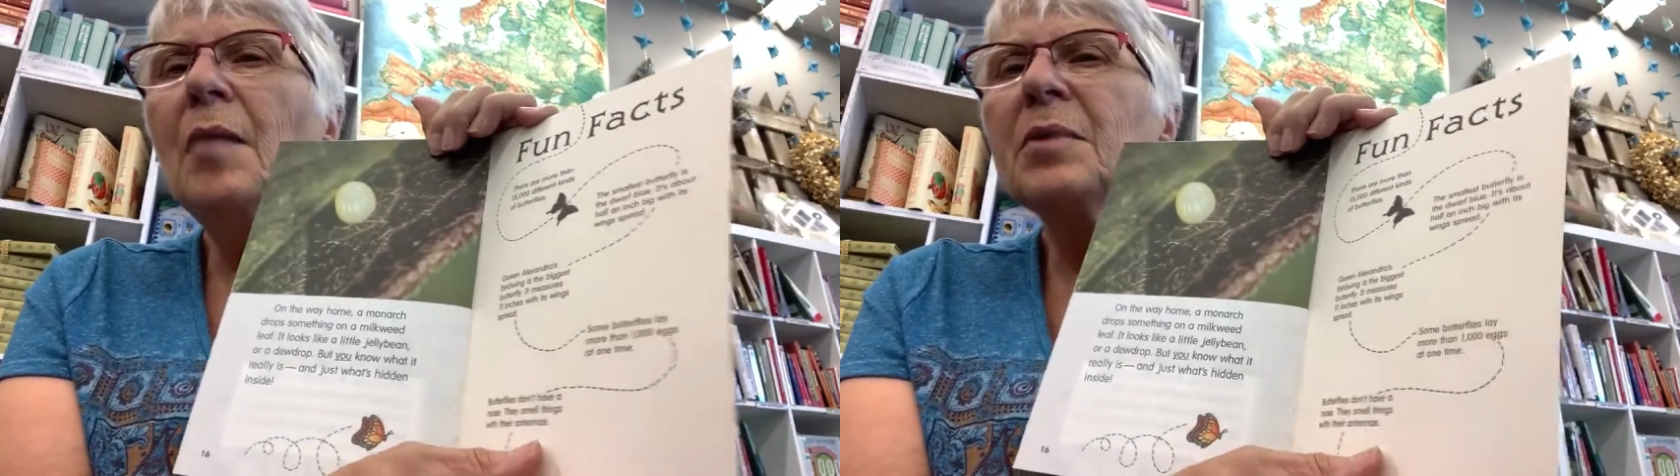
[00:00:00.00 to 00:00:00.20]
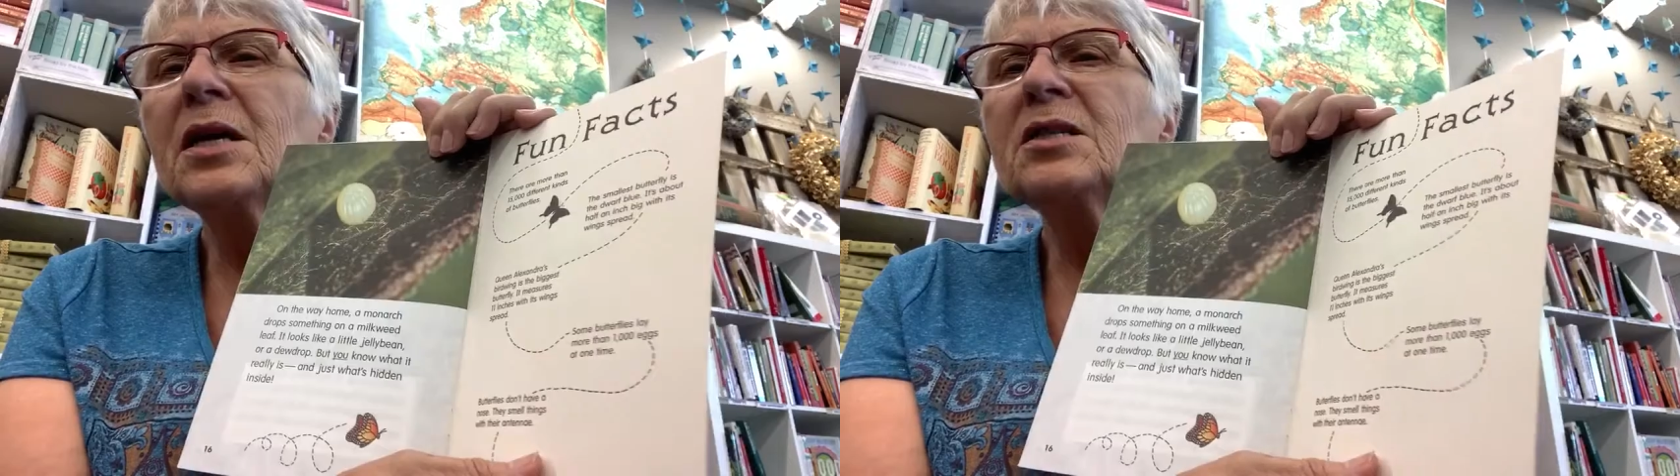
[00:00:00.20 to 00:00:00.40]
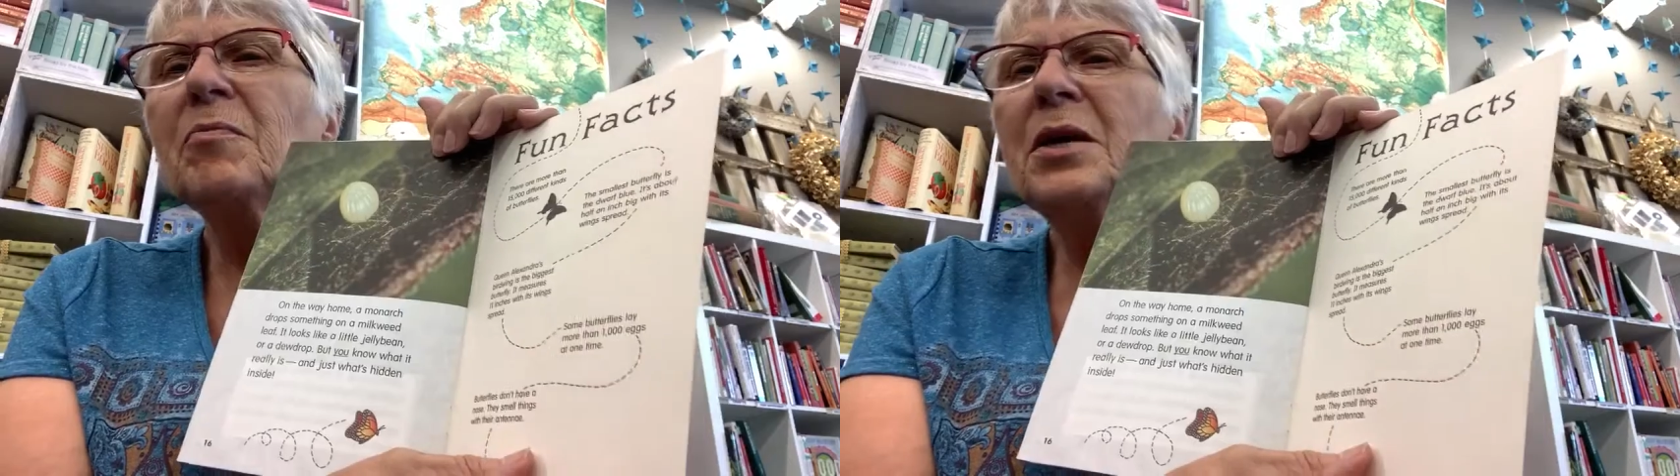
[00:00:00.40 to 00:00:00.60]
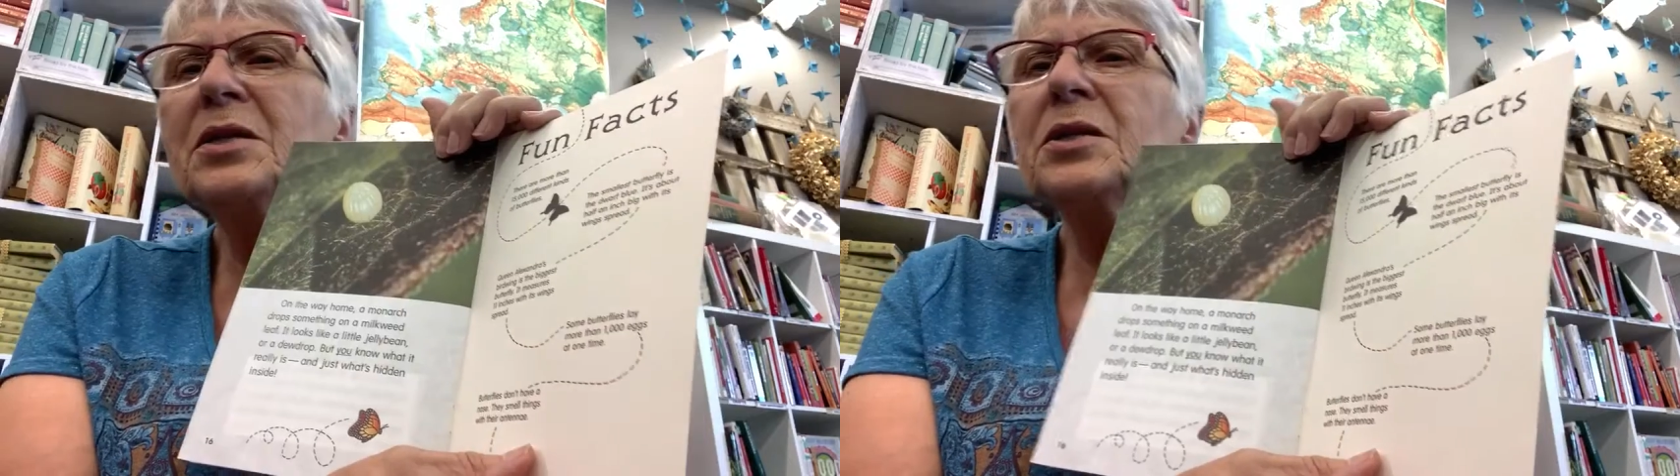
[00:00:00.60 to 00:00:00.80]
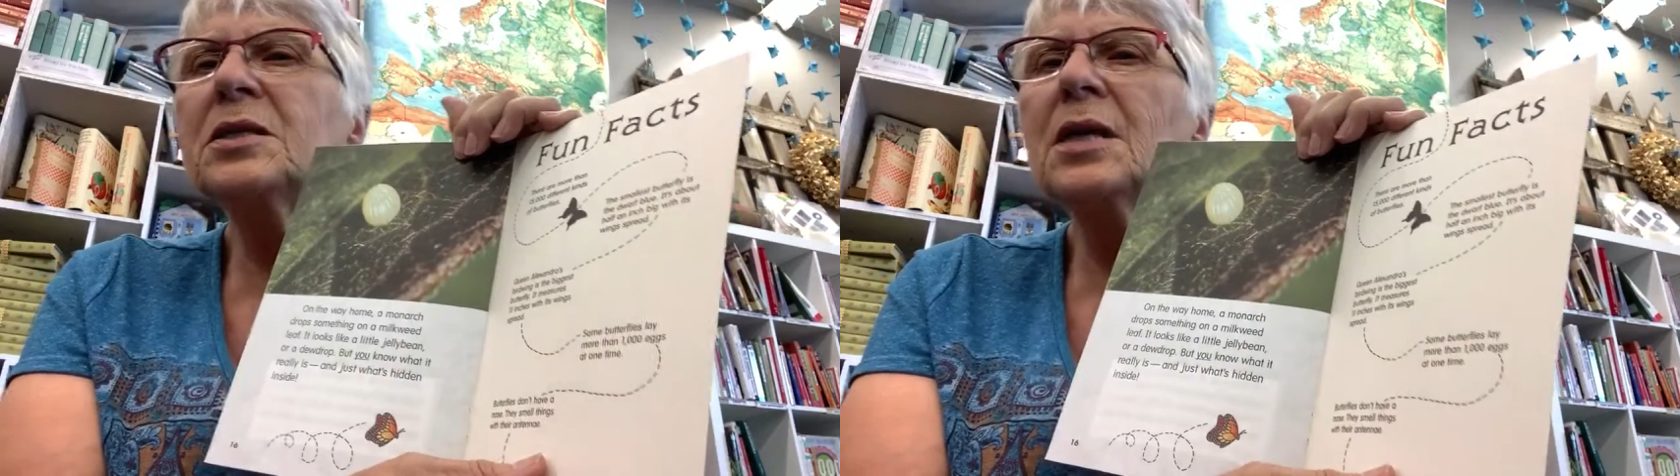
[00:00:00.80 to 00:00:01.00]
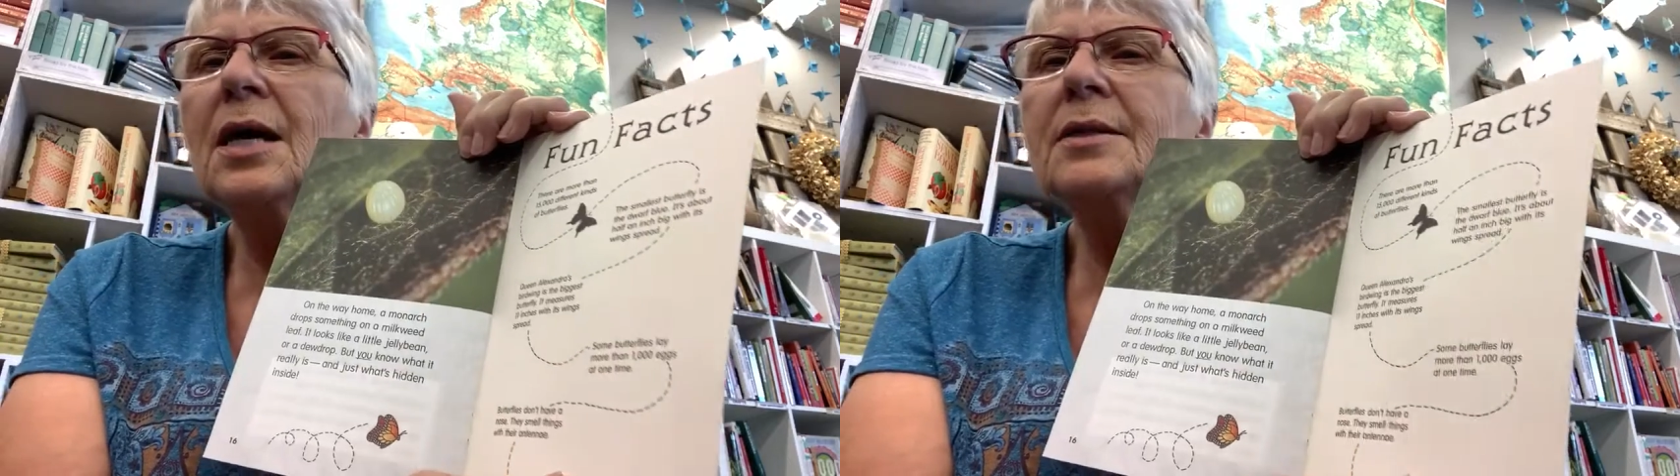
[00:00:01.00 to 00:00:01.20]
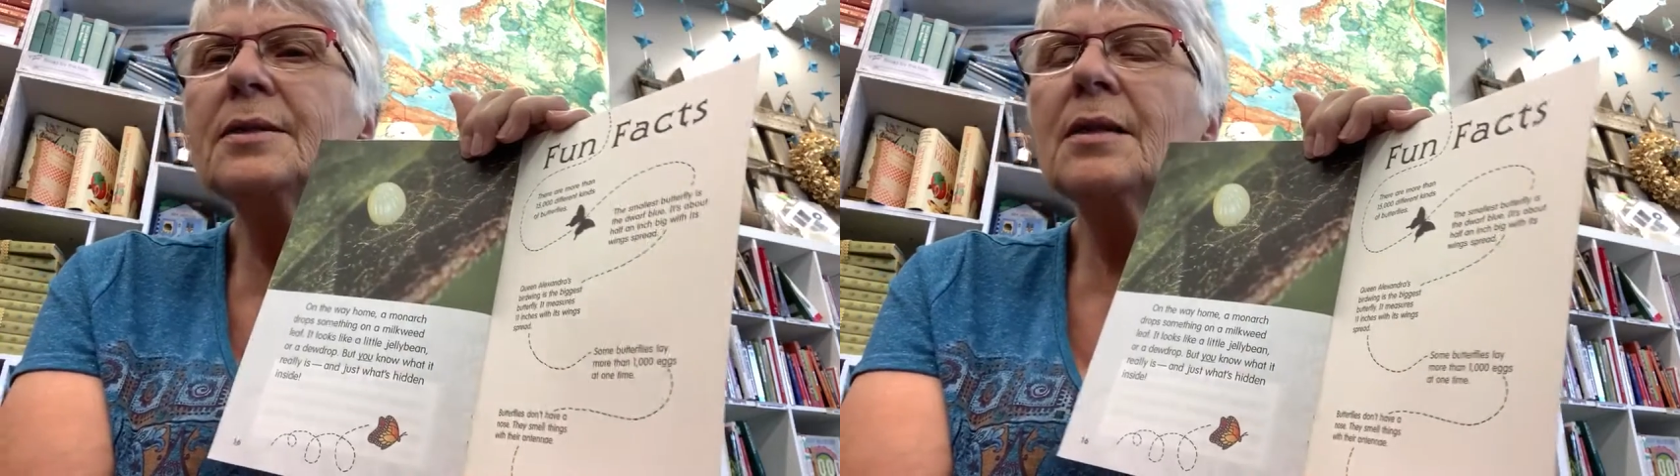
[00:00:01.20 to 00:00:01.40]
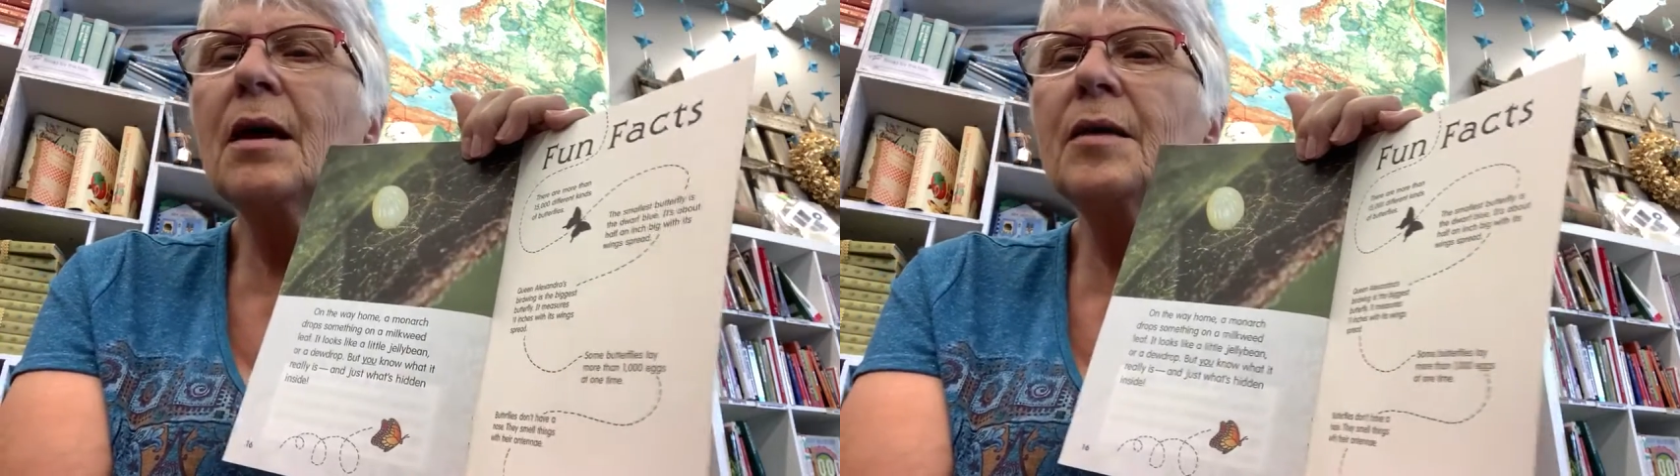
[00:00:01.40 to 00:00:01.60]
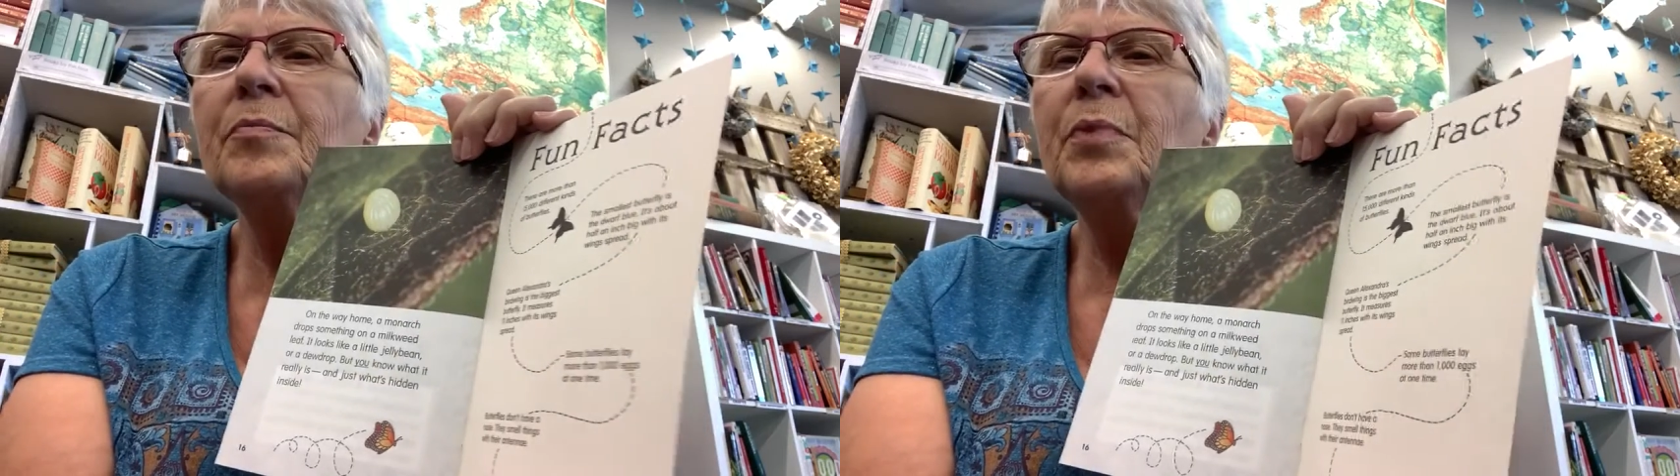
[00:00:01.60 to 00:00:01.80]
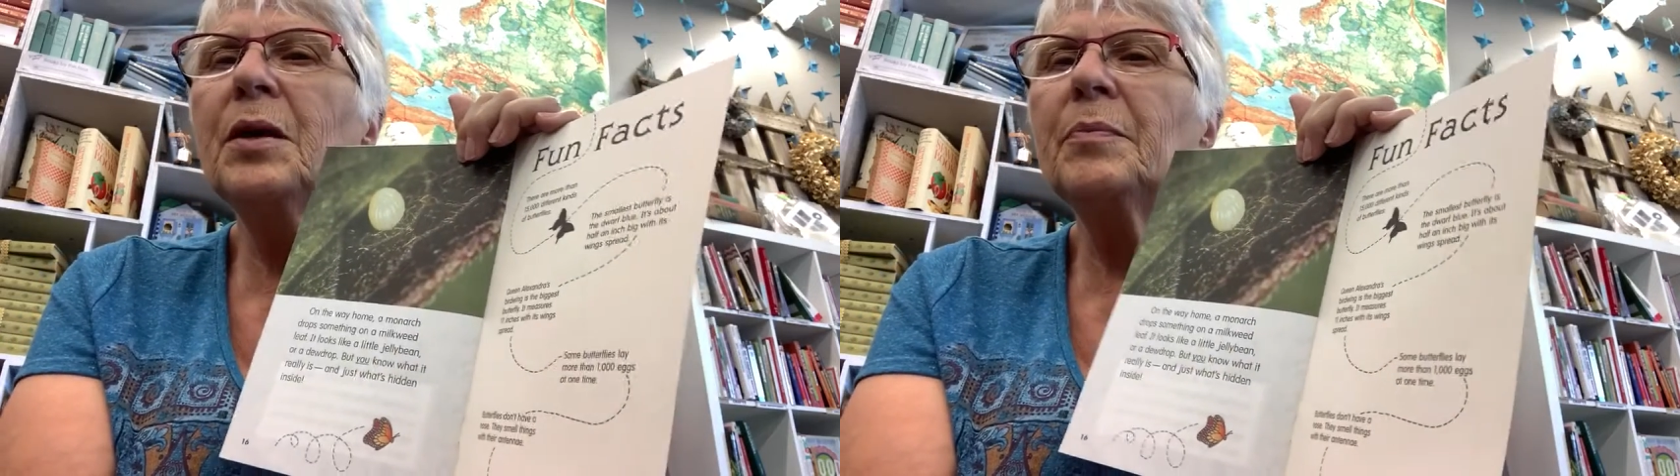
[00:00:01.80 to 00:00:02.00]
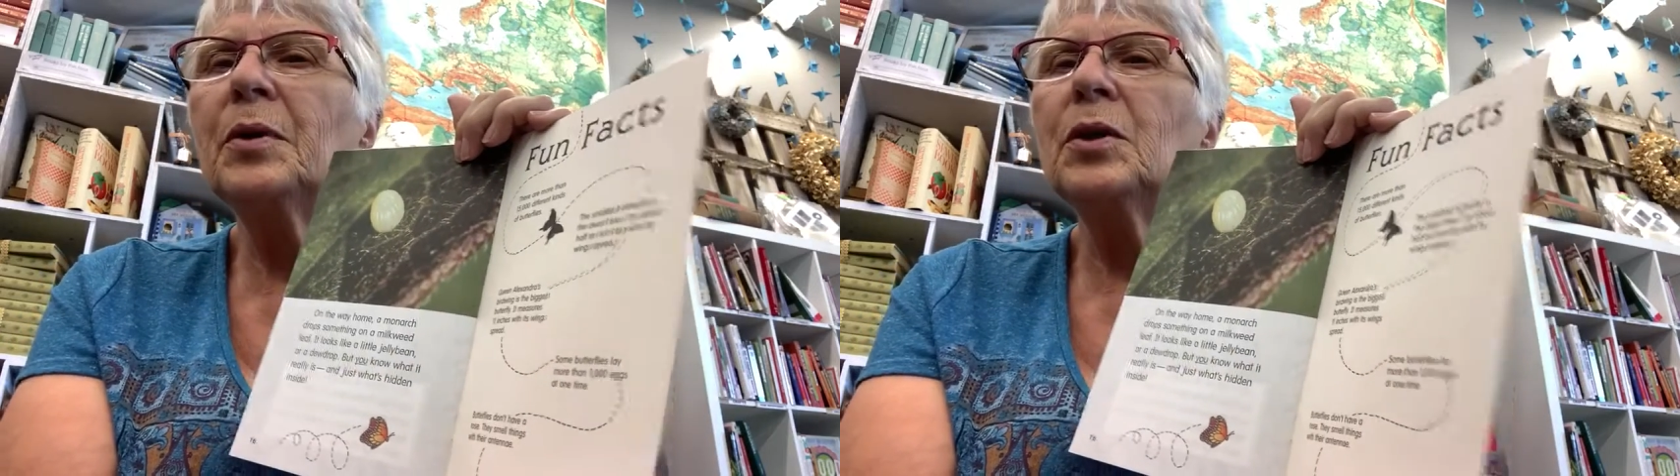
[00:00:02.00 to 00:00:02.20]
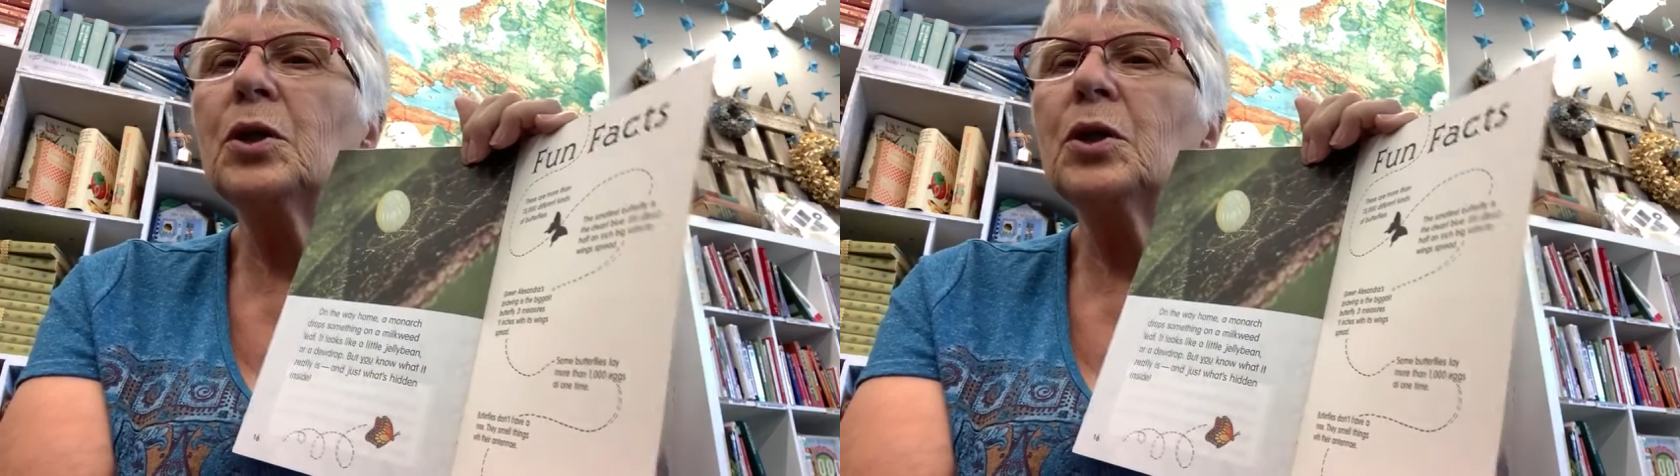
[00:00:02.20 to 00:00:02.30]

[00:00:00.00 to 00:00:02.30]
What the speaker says: because of pesticides that people